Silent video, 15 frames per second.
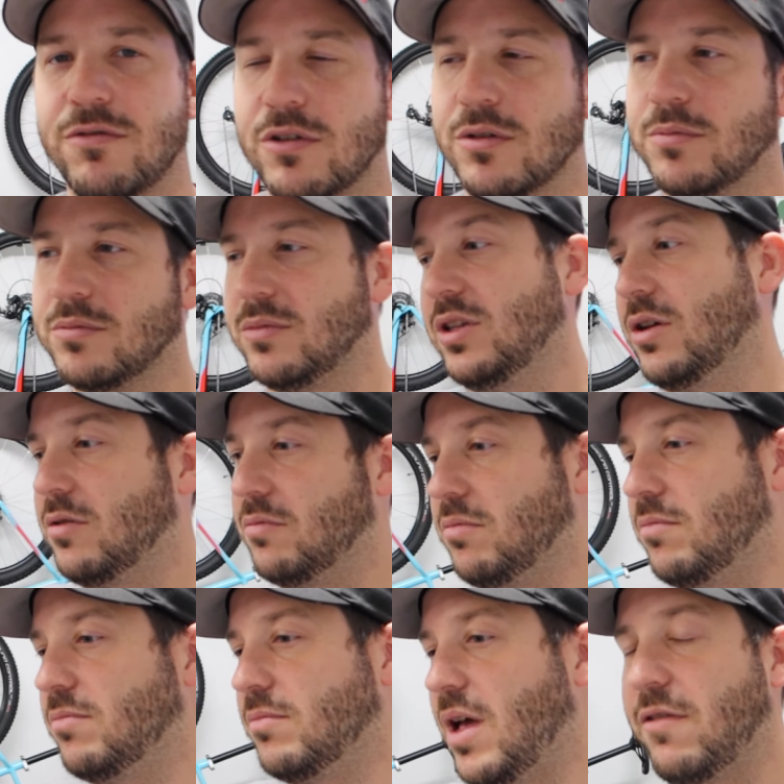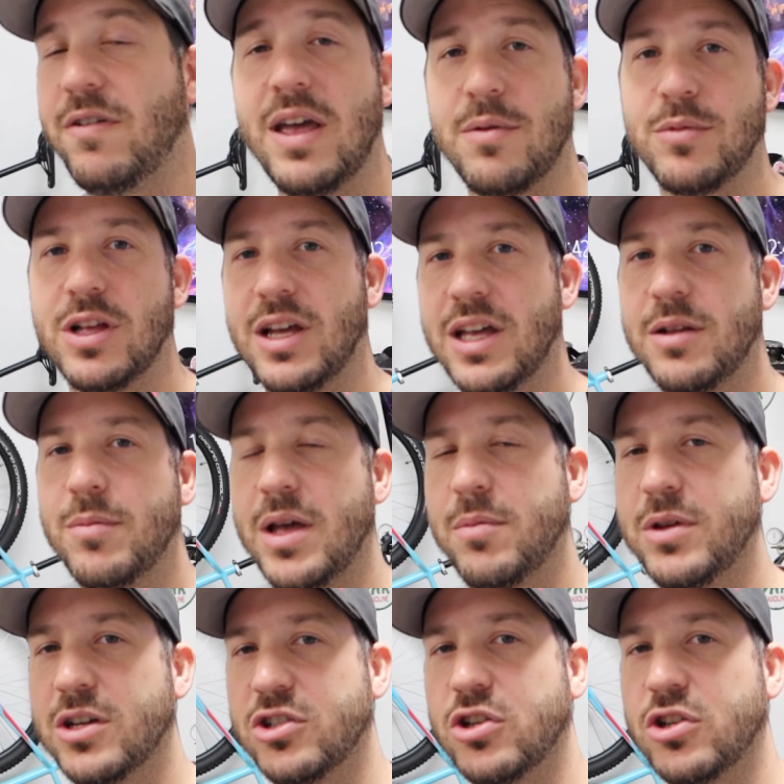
from, you know, my family and maybe